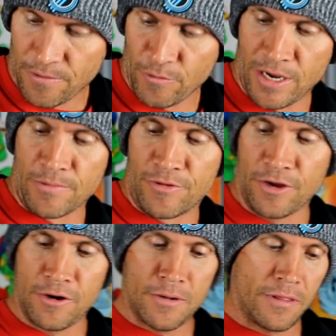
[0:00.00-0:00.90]
We got some
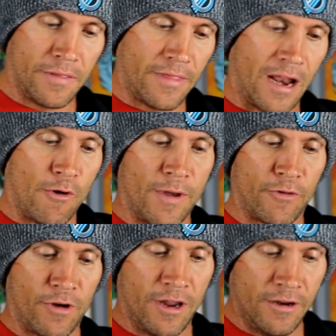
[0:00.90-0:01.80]
stickers that I won't make
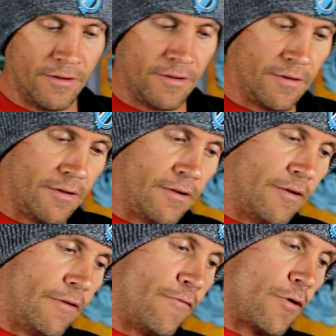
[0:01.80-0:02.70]
rain.
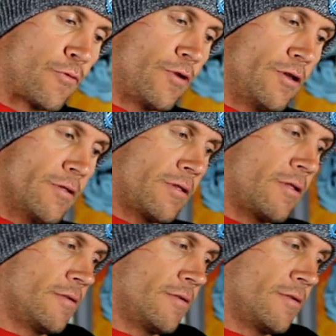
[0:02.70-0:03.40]
Force wheels.